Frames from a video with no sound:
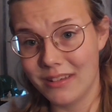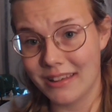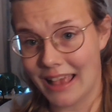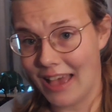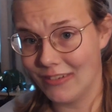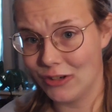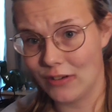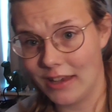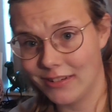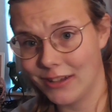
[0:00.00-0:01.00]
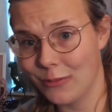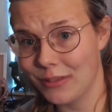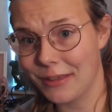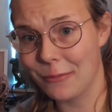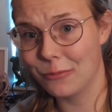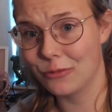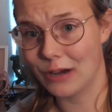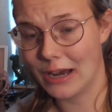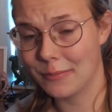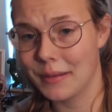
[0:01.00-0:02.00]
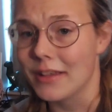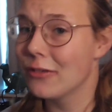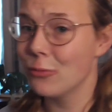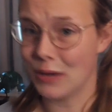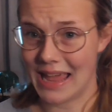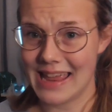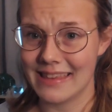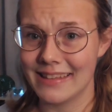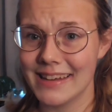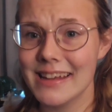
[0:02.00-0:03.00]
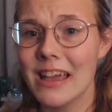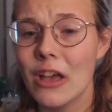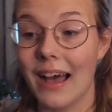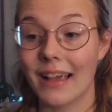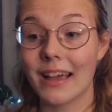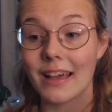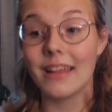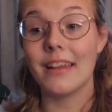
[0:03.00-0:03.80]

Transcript: just have a trash can without trash bags, you nasty. I got